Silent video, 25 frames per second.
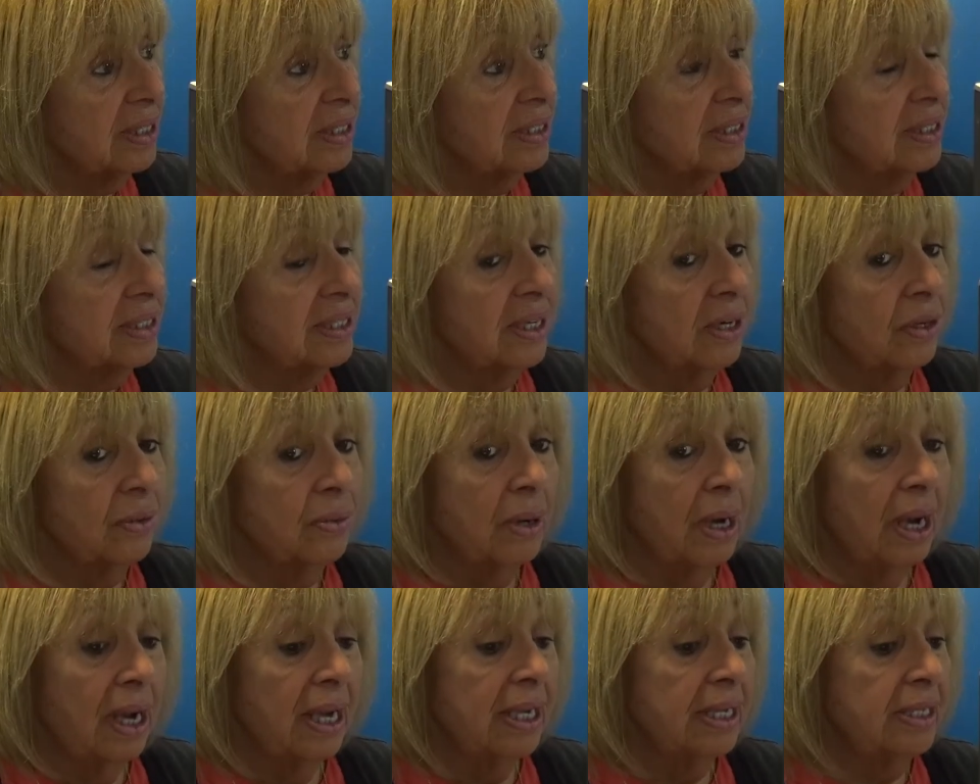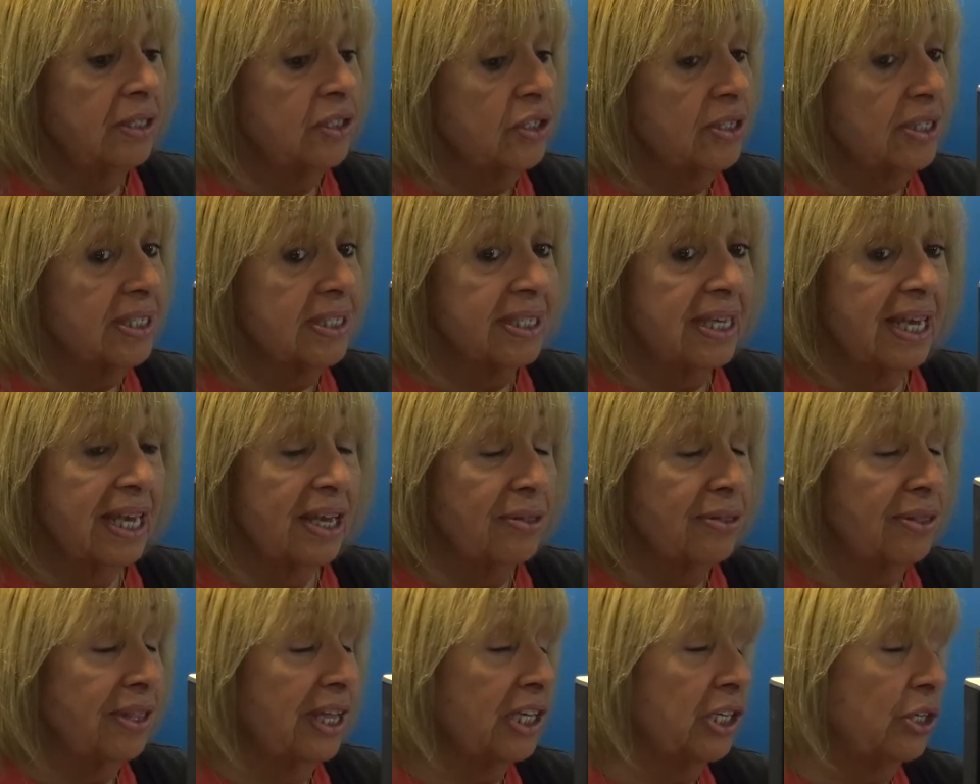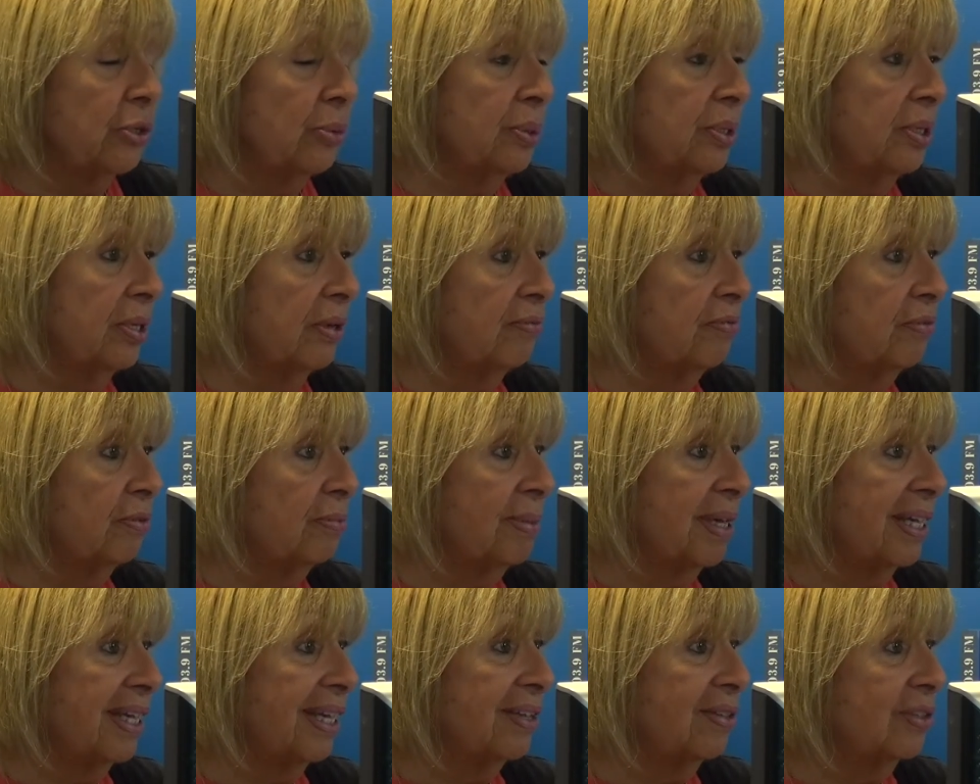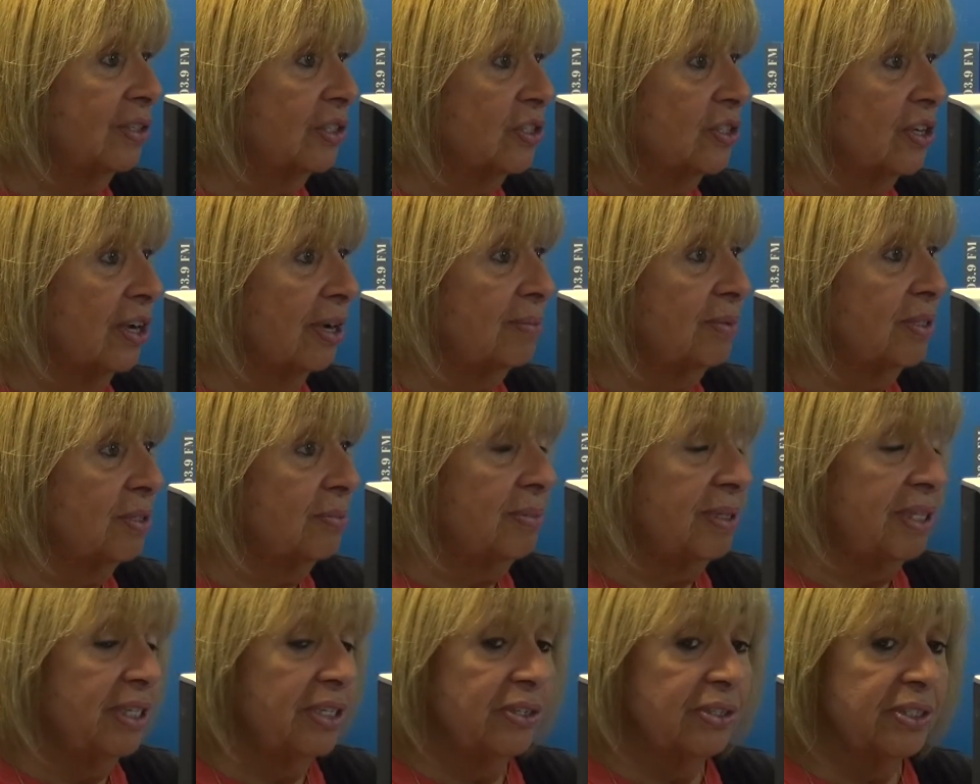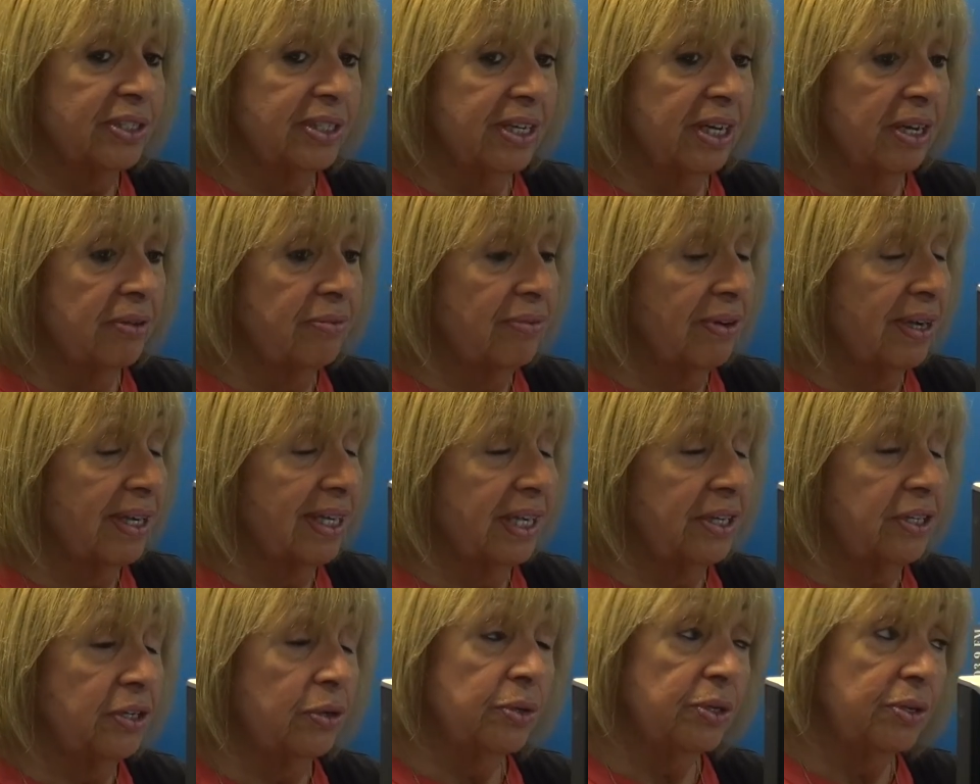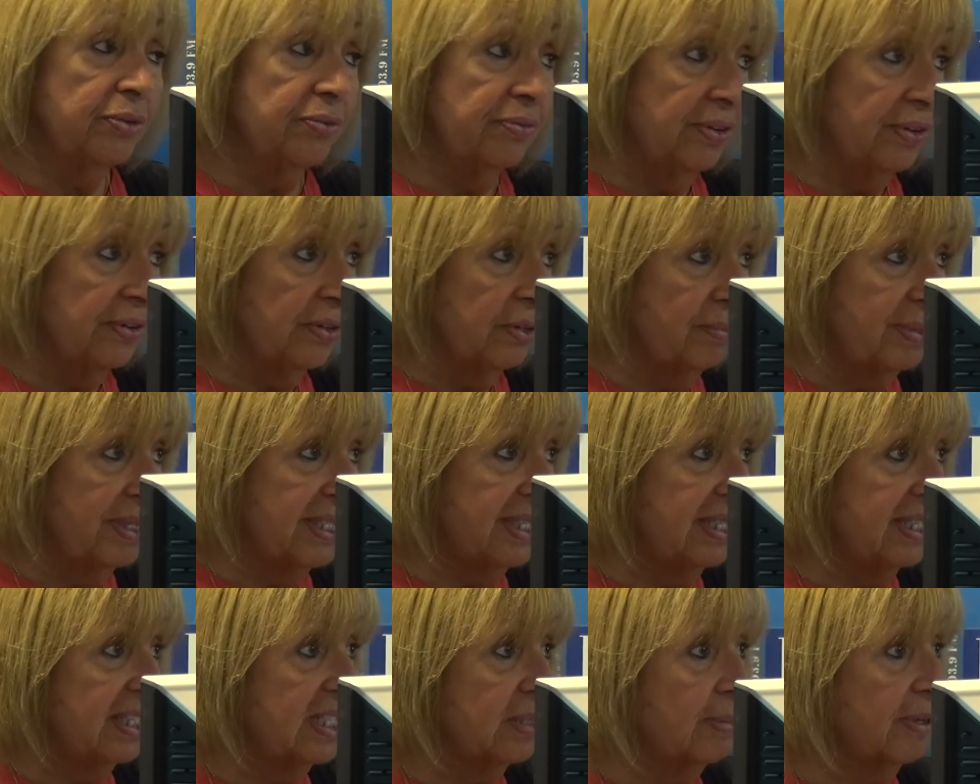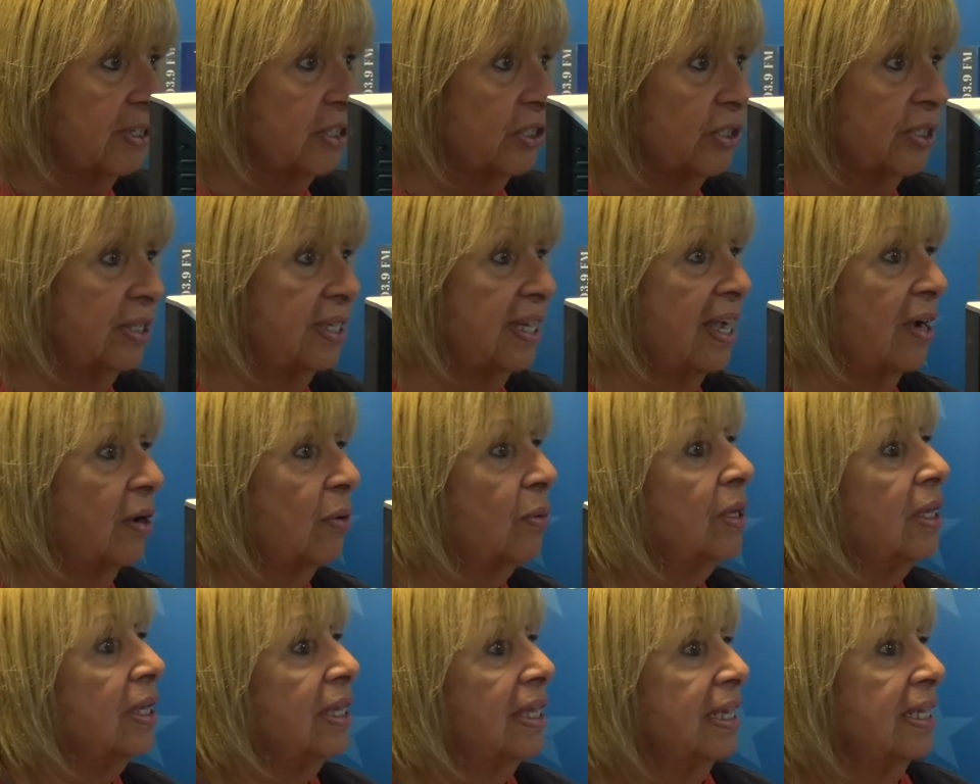So I just can't thank you enough for making the time to be here today, Frank. I know you're very busy, especially now.